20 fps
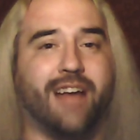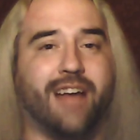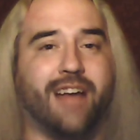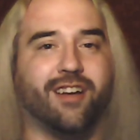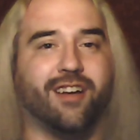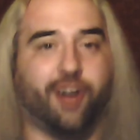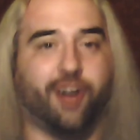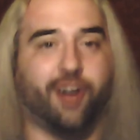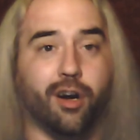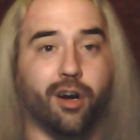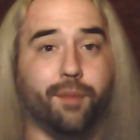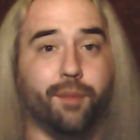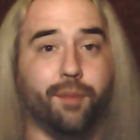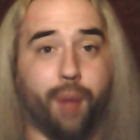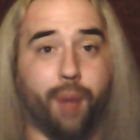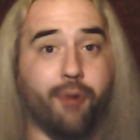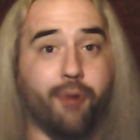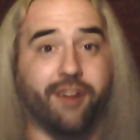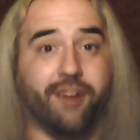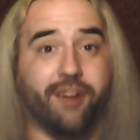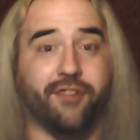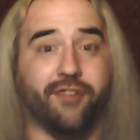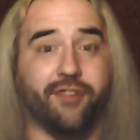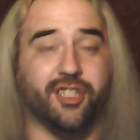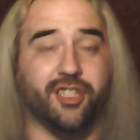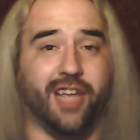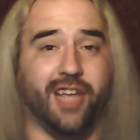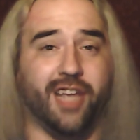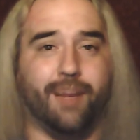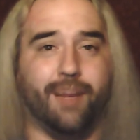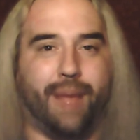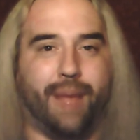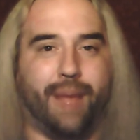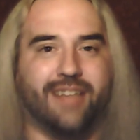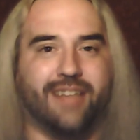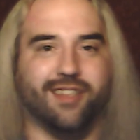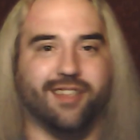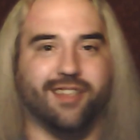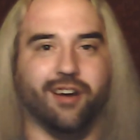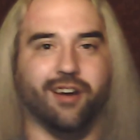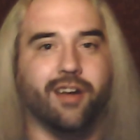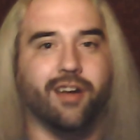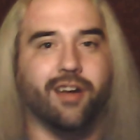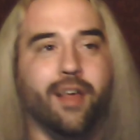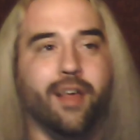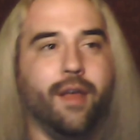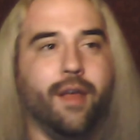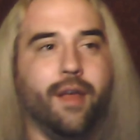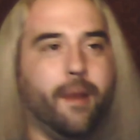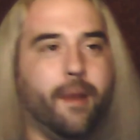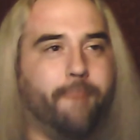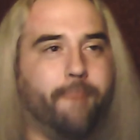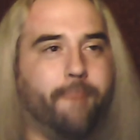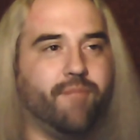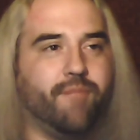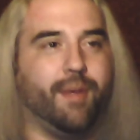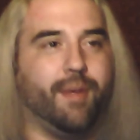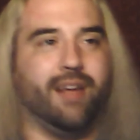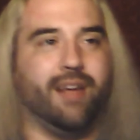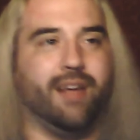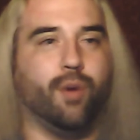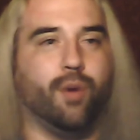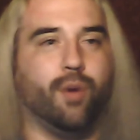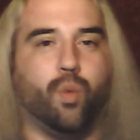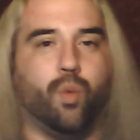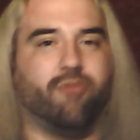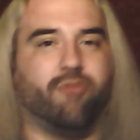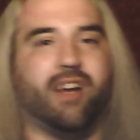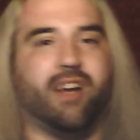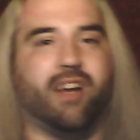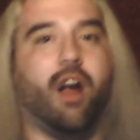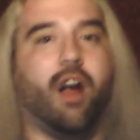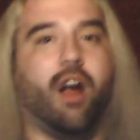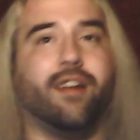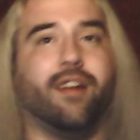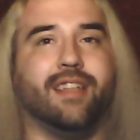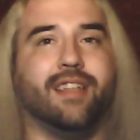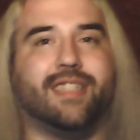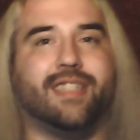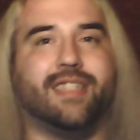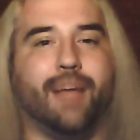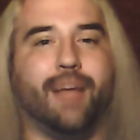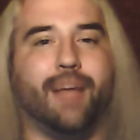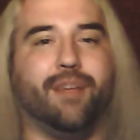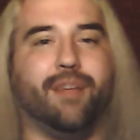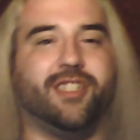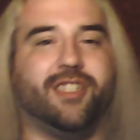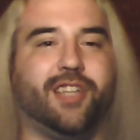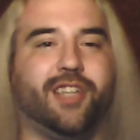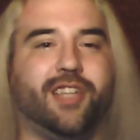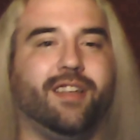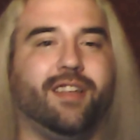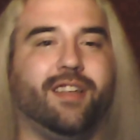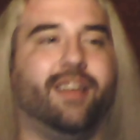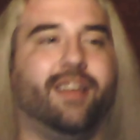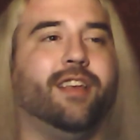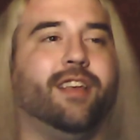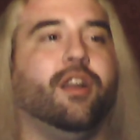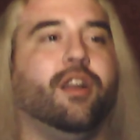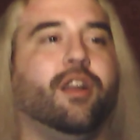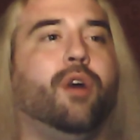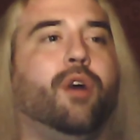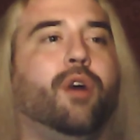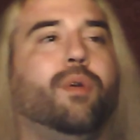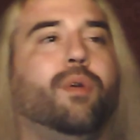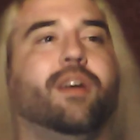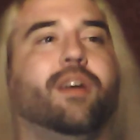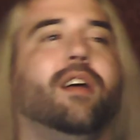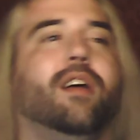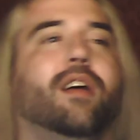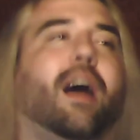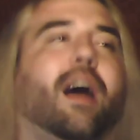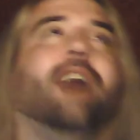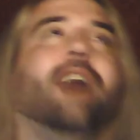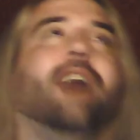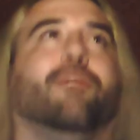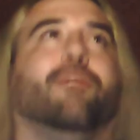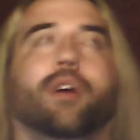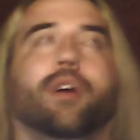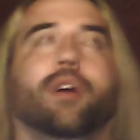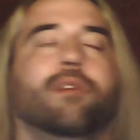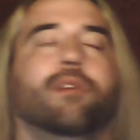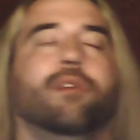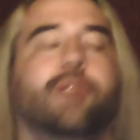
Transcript: of girl boner for Shayna Baszler. Regardless, I mean, she, you know, I don't know.